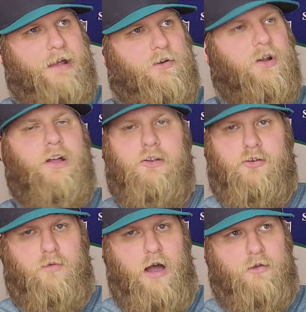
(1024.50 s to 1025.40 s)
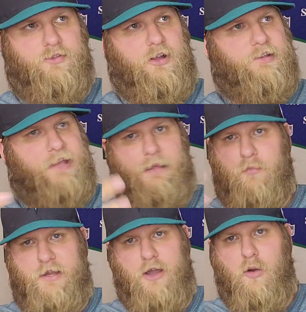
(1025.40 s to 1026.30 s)
better. Toronto's a good team.
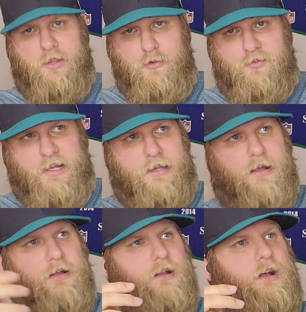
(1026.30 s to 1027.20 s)
We know Houston.